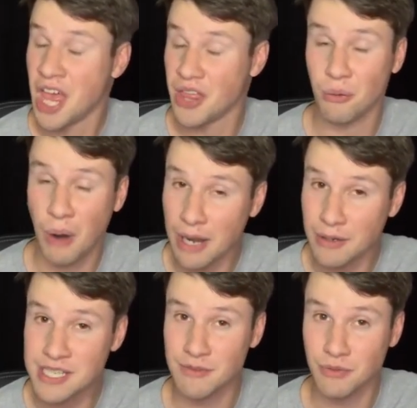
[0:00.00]

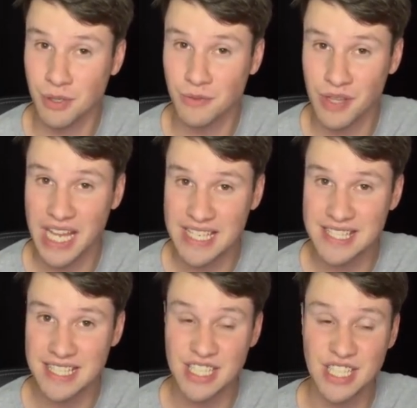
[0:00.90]
wide receiver room for the
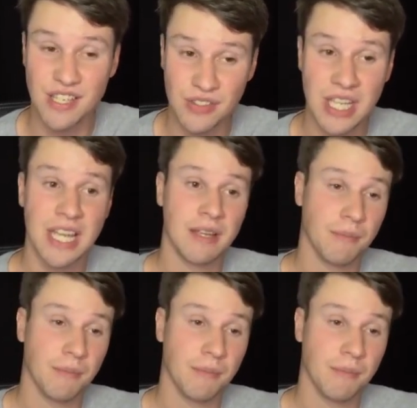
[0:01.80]
Kansas City Chiefs,